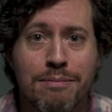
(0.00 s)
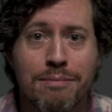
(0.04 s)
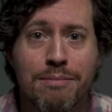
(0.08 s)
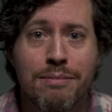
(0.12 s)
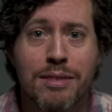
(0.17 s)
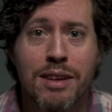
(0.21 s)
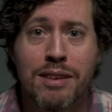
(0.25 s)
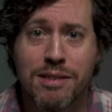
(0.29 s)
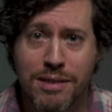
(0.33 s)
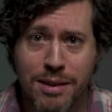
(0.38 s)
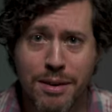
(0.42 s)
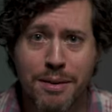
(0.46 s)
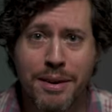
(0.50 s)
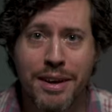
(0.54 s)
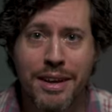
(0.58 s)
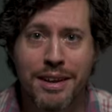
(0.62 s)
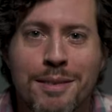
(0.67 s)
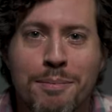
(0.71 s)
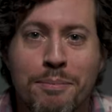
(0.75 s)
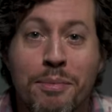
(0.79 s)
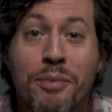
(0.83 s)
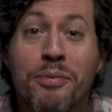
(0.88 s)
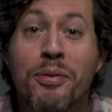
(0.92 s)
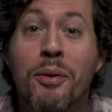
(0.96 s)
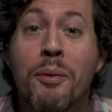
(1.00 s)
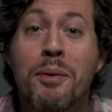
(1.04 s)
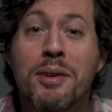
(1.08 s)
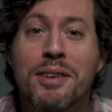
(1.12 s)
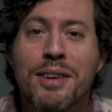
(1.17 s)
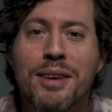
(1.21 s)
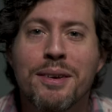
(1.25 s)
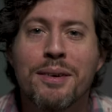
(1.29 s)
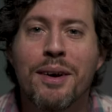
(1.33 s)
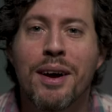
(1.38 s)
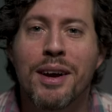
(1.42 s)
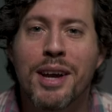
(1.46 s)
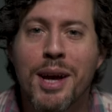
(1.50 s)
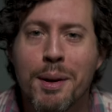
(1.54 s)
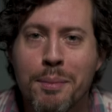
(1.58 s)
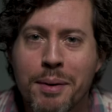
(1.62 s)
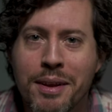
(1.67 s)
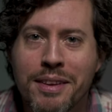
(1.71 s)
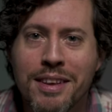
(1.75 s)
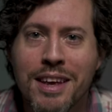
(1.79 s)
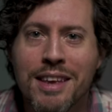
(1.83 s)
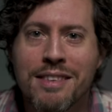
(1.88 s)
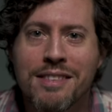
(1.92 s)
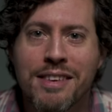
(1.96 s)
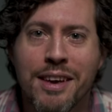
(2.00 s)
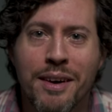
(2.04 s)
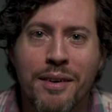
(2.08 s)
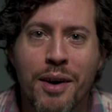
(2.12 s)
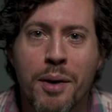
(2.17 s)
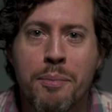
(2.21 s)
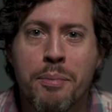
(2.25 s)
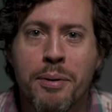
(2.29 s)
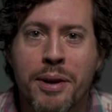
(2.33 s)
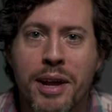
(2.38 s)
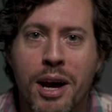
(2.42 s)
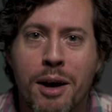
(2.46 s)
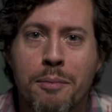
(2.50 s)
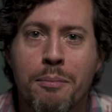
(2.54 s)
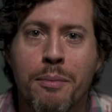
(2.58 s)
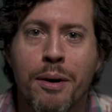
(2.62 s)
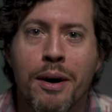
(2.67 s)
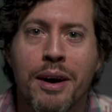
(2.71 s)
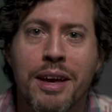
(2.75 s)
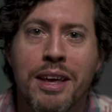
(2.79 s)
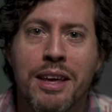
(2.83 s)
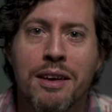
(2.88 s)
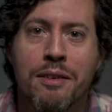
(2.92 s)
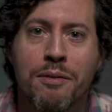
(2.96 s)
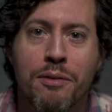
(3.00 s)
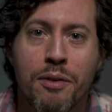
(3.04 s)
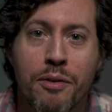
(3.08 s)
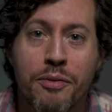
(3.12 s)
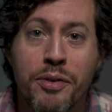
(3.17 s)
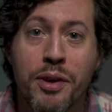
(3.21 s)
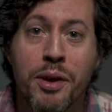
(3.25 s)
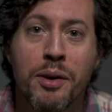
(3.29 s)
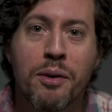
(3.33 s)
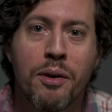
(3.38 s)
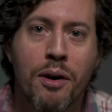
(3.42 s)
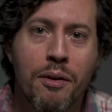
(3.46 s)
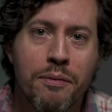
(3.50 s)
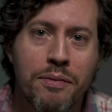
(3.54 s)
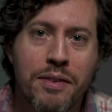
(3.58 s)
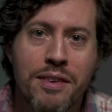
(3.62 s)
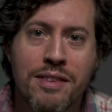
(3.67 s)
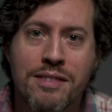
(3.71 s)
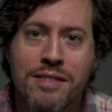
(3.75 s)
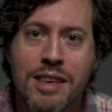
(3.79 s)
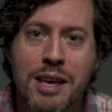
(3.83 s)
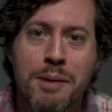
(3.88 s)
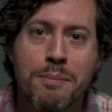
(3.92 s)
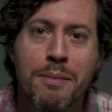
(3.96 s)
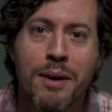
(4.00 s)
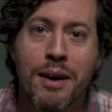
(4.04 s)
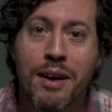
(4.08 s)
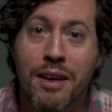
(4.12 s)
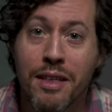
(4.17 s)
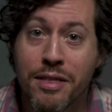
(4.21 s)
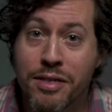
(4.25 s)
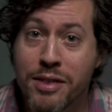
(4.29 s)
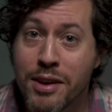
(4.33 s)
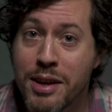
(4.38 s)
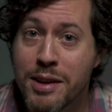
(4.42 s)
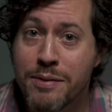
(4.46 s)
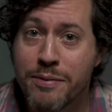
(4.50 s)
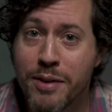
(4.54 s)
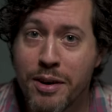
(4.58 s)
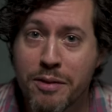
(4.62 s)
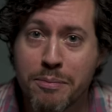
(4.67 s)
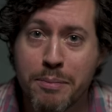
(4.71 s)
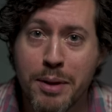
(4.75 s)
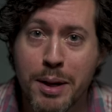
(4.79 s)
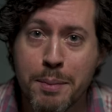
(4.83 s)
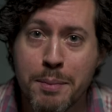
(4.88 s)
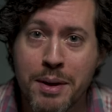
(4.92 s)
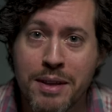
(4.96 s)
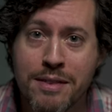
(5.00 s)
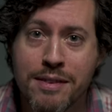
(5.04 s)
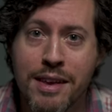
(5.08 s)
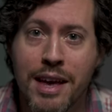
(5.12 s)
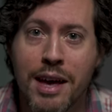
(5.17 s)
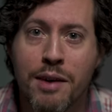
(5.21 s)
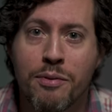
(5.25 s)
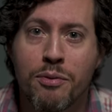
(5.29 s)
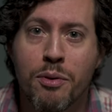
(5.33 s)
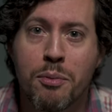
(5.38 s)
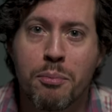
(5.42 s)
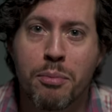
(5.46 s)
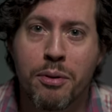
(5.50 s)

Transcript: Let's do it. Before we do, a couple of days ago I put out my review of the Sigma thirty-five millimeter f one